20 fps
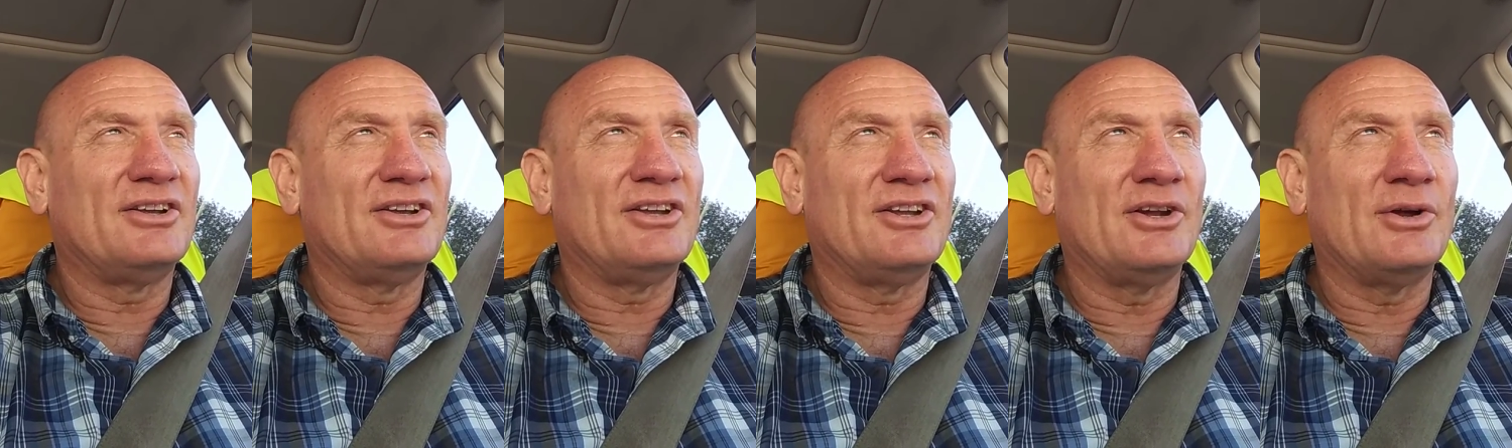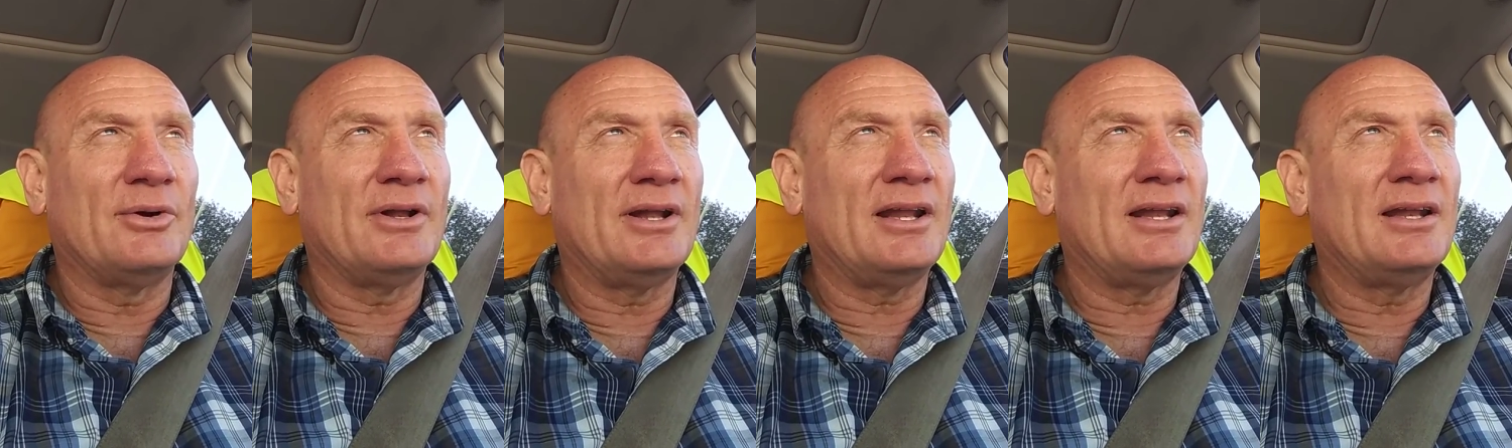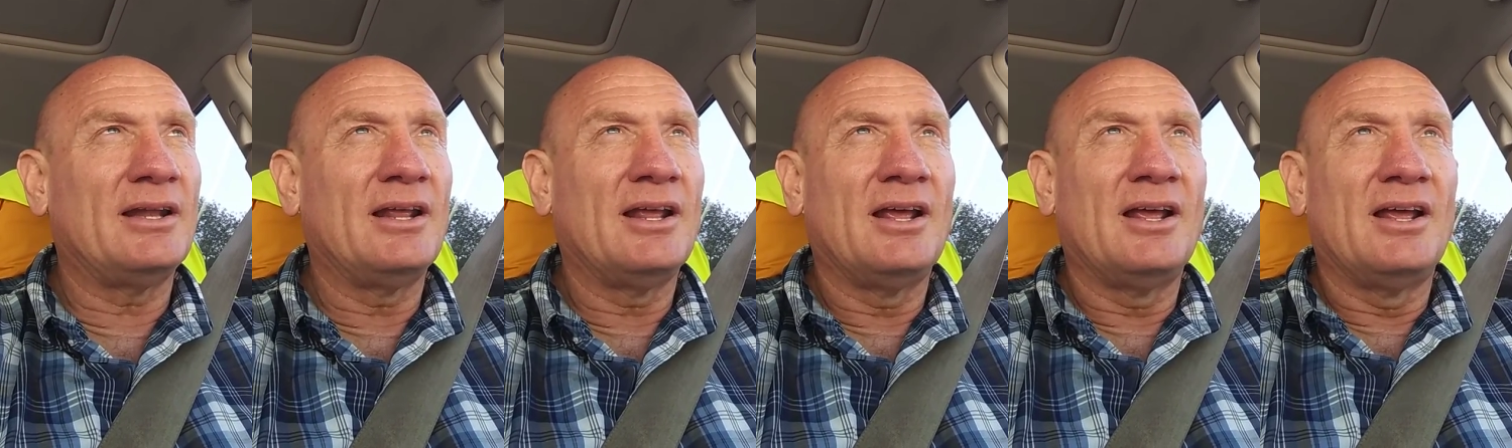And
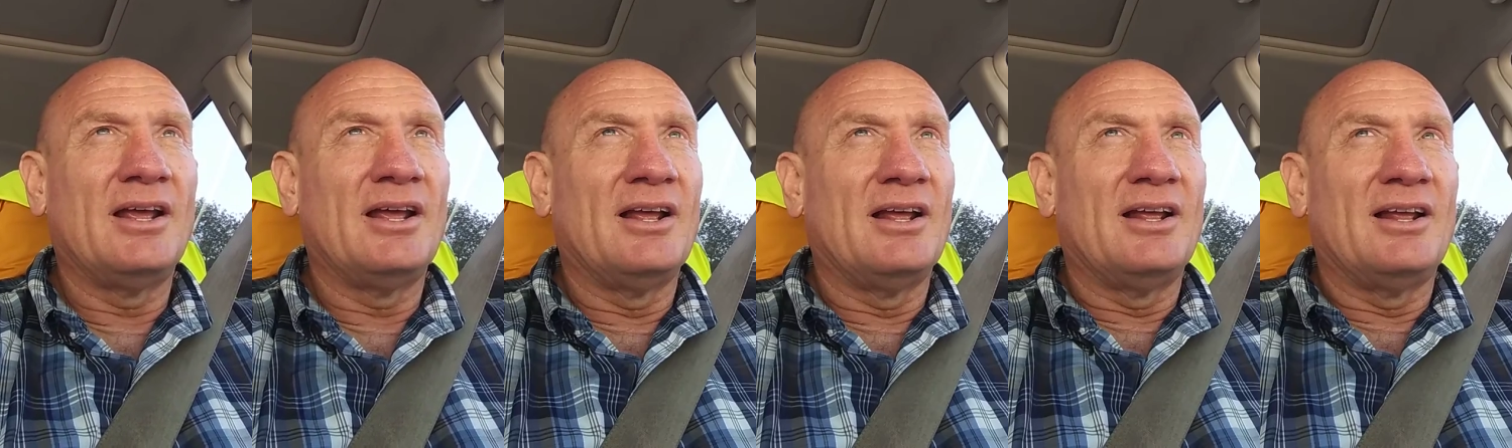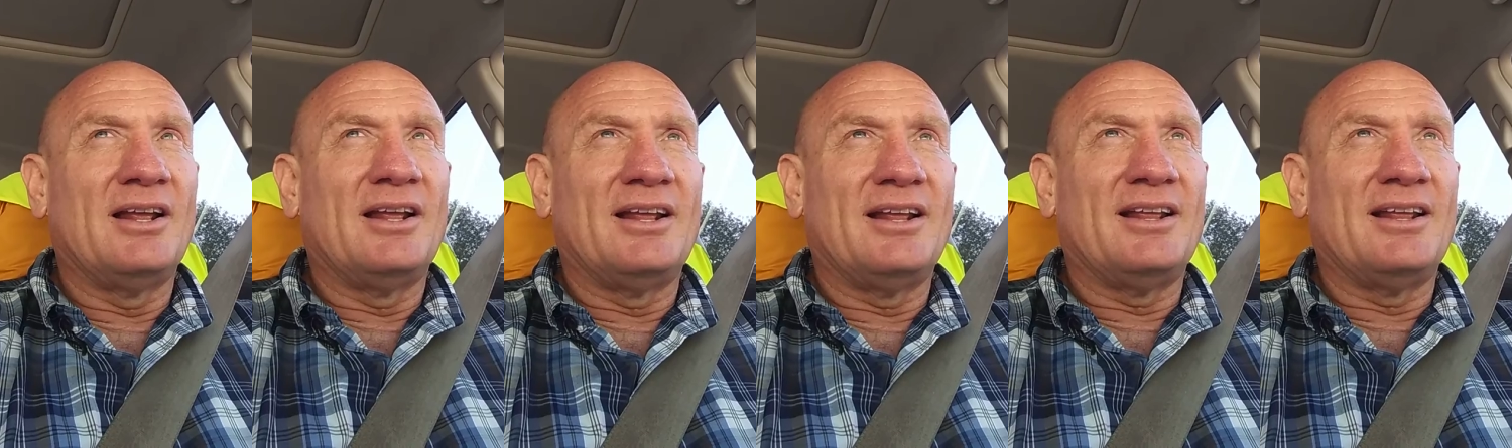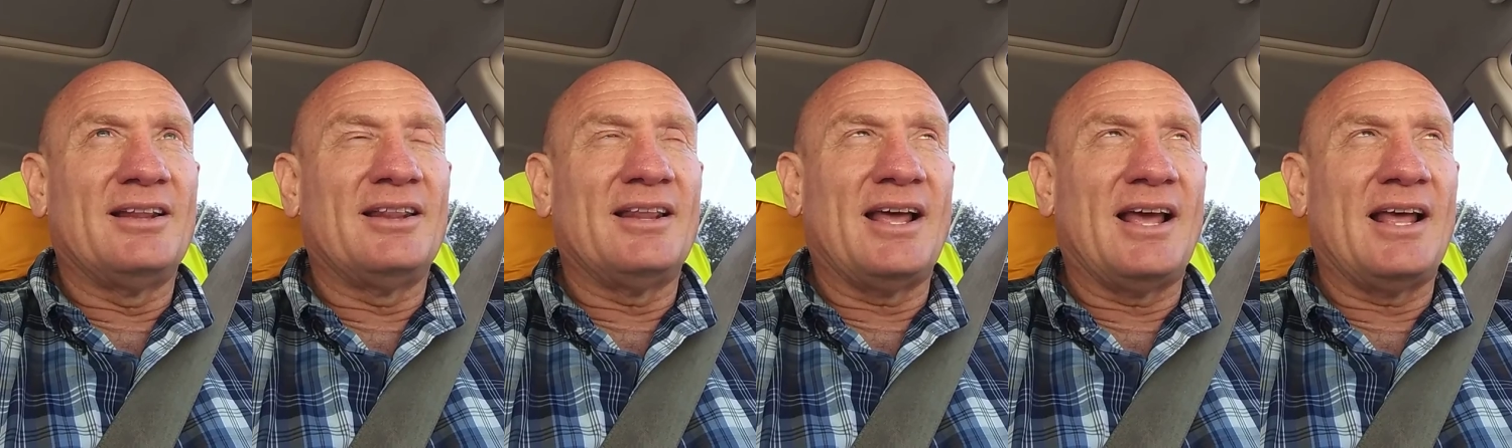then
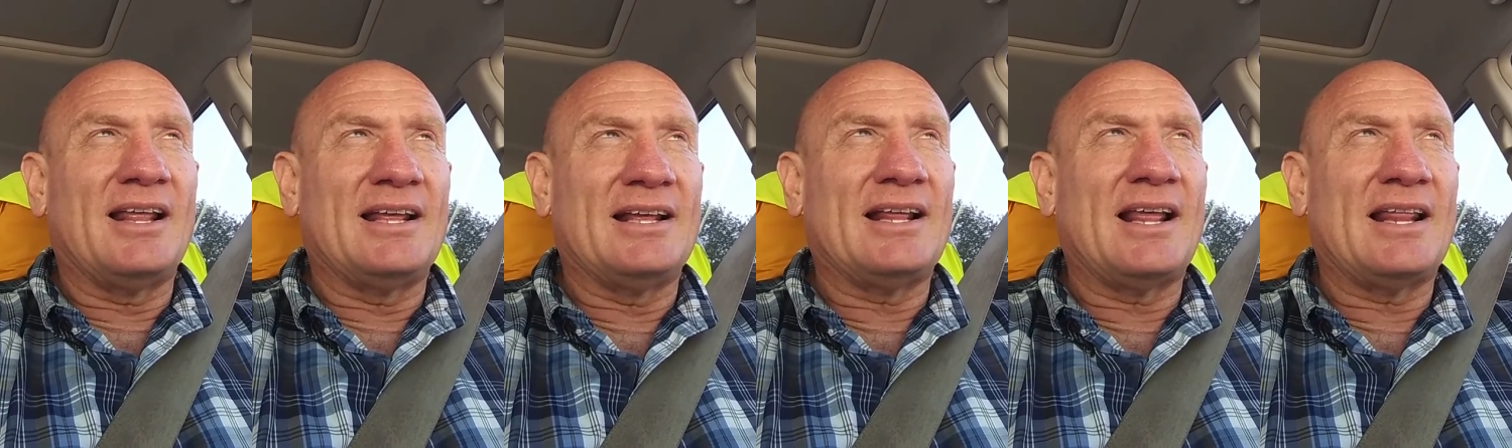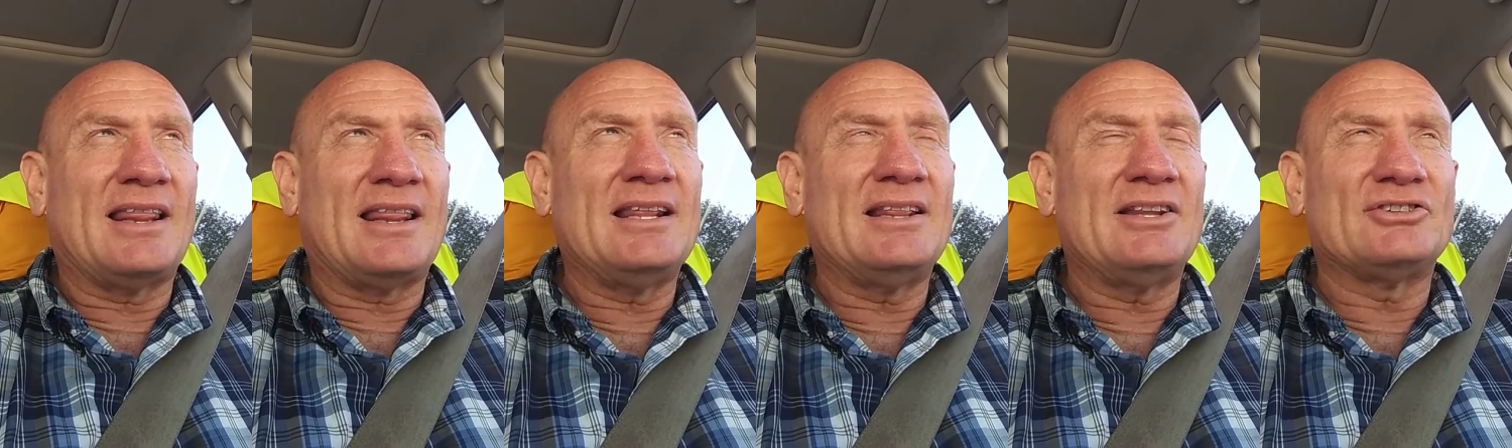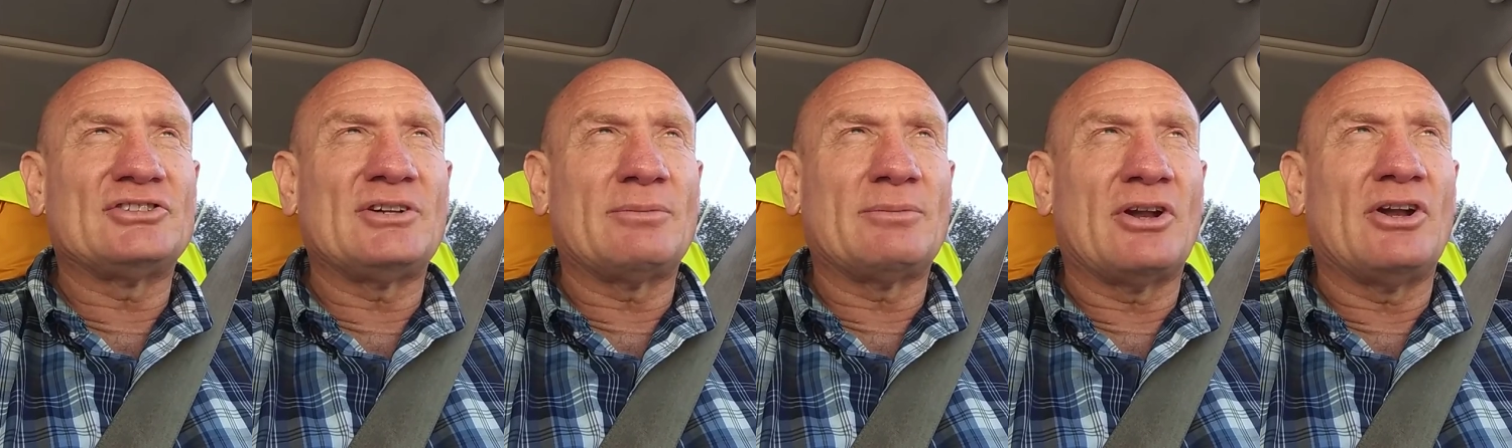I think
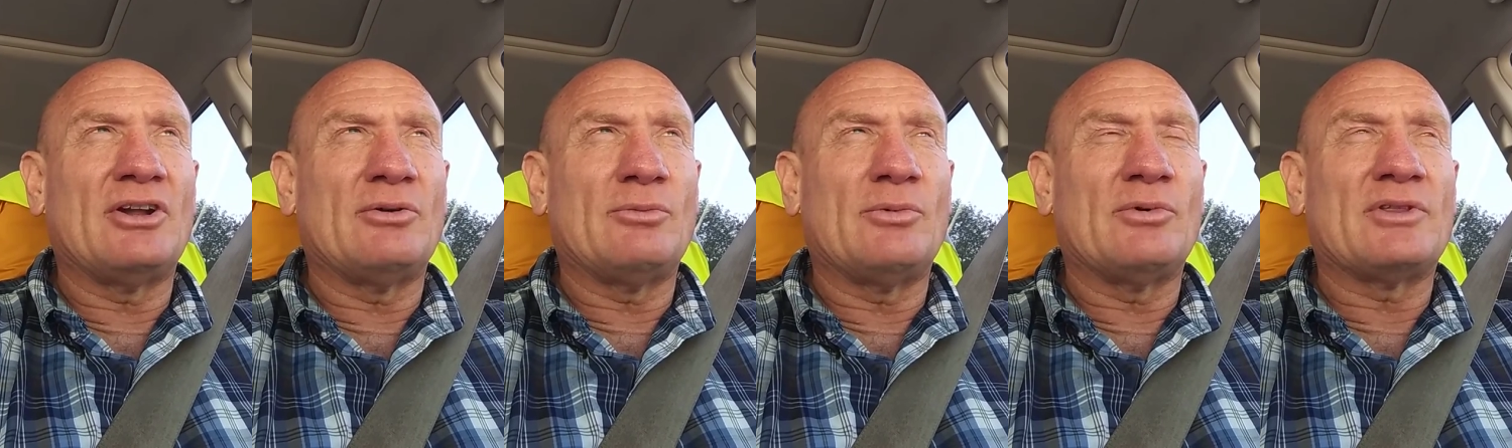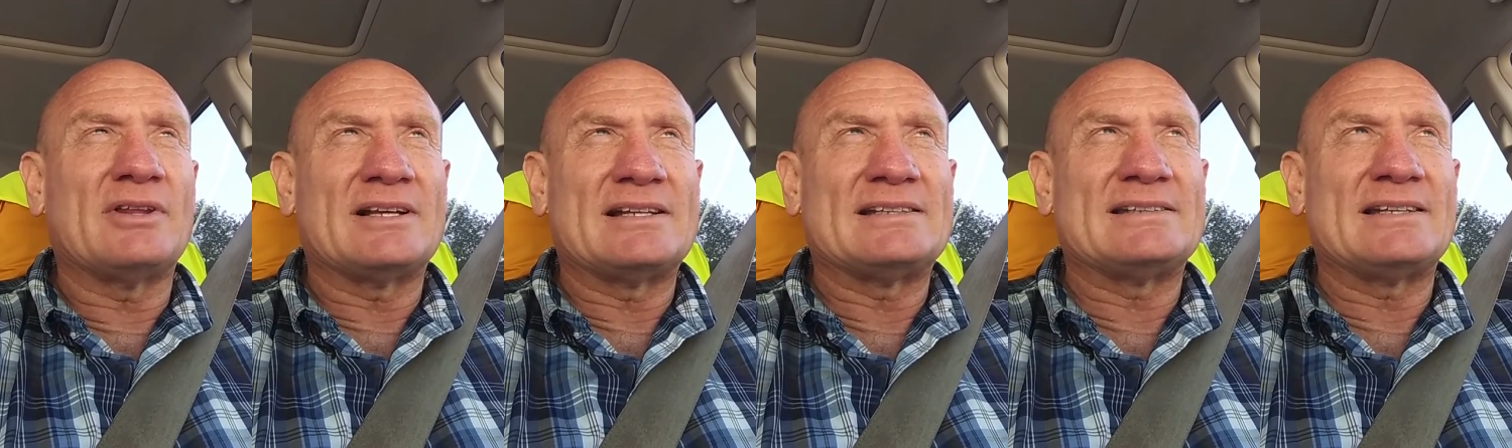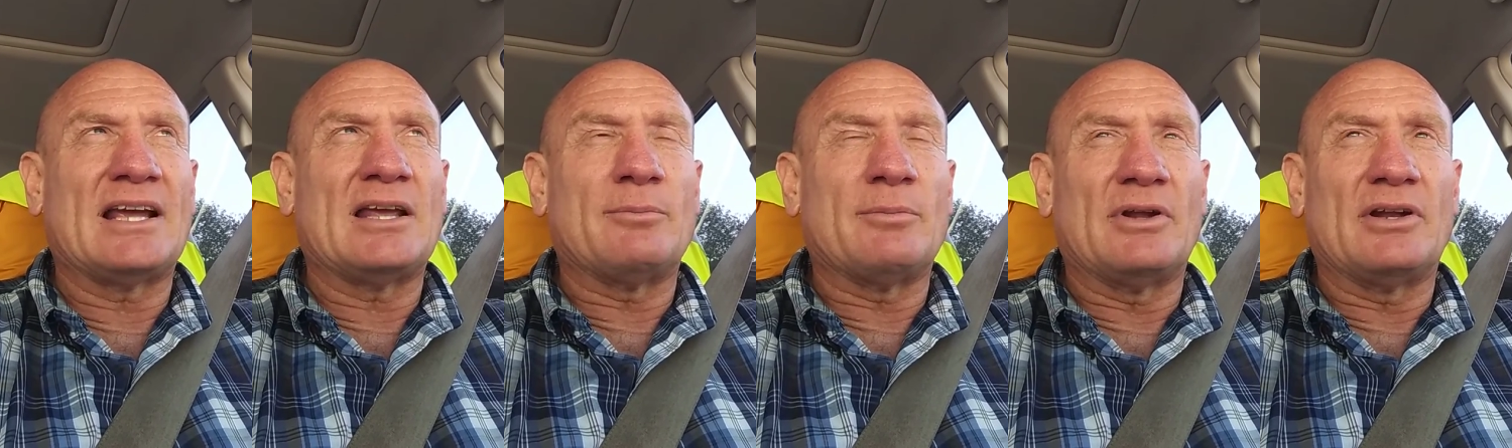there's something to do with
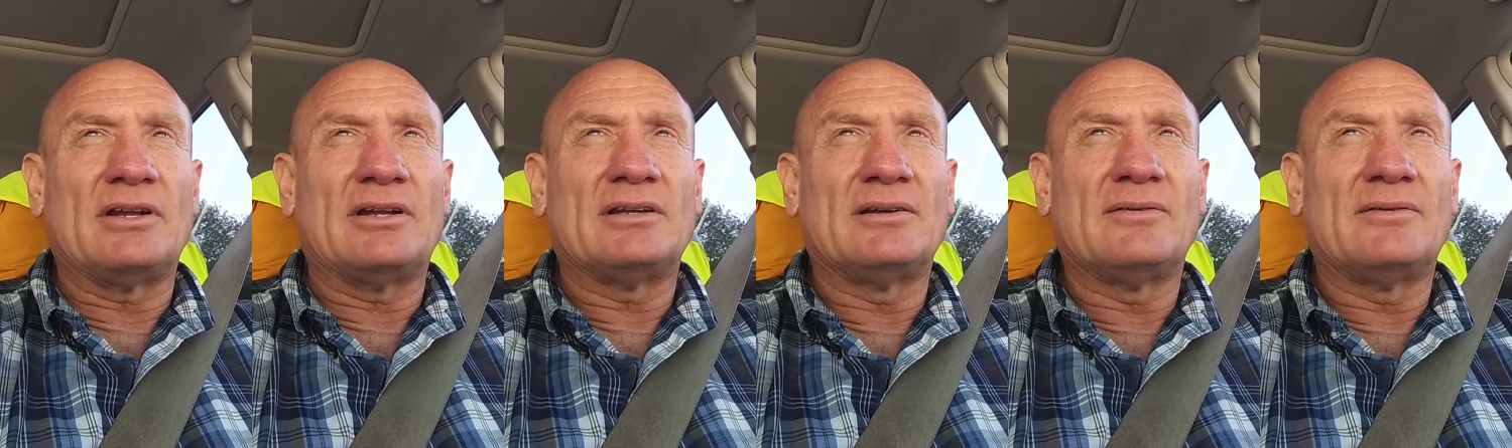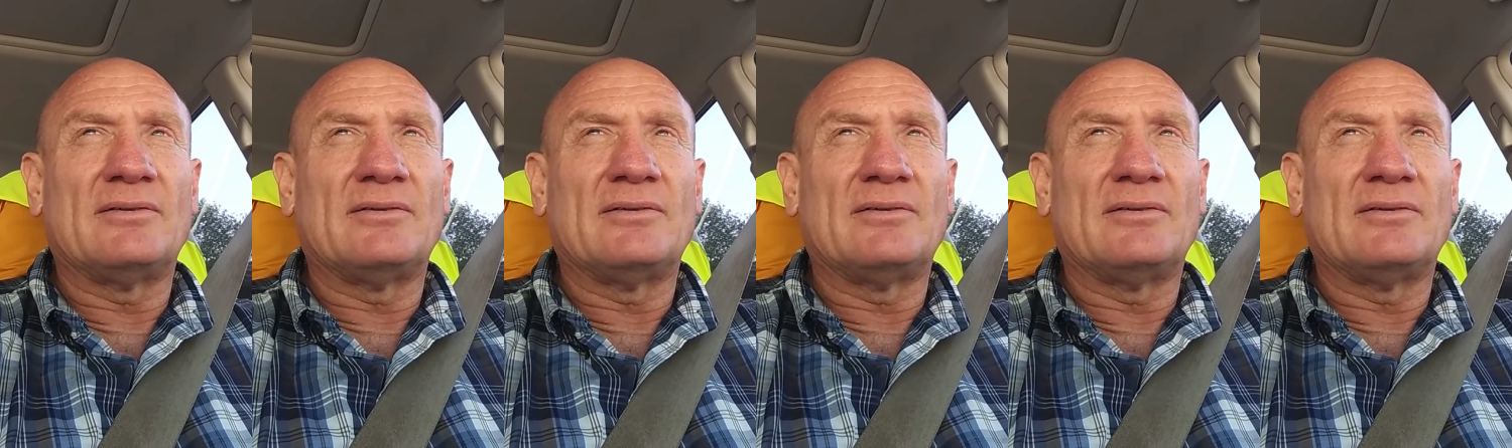excitement.